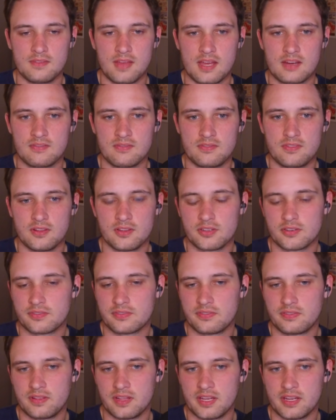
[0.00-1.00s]
Fuller
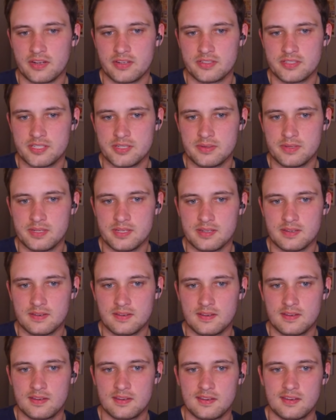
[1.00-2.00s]
flair to it.
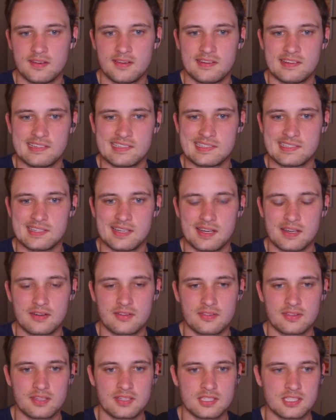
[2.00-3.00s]
I
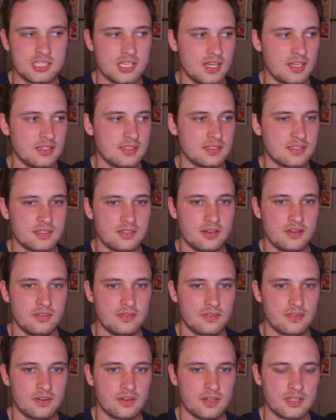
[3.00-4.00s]
don't think Shannon's known
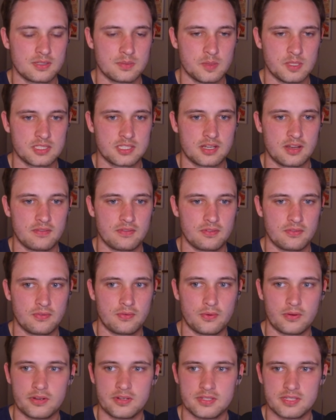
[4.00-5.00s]
for as much cover
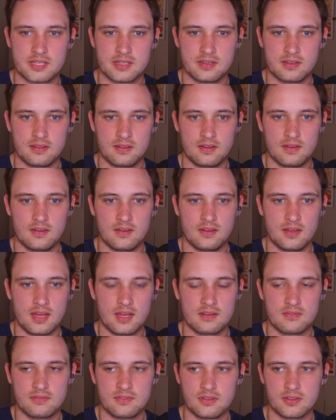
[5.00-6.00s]
4 as
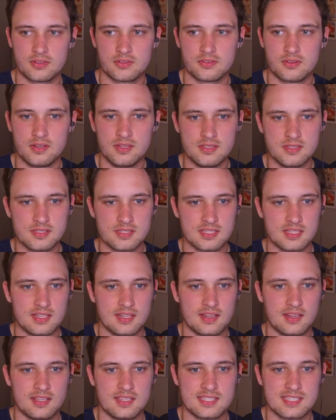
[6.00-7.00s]
Adam Fuller runs,
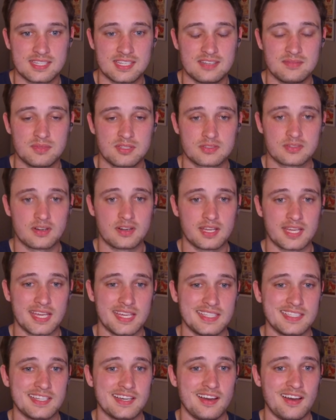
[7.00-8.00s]
and this team is running a
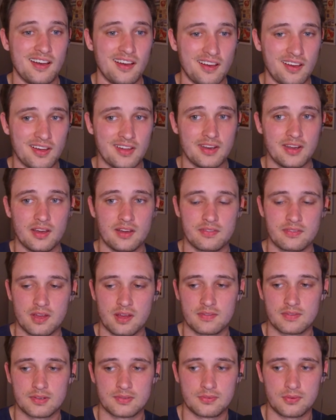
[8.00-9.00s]
ton of
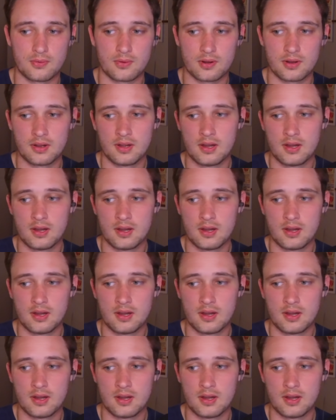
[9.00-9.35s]
cover 4.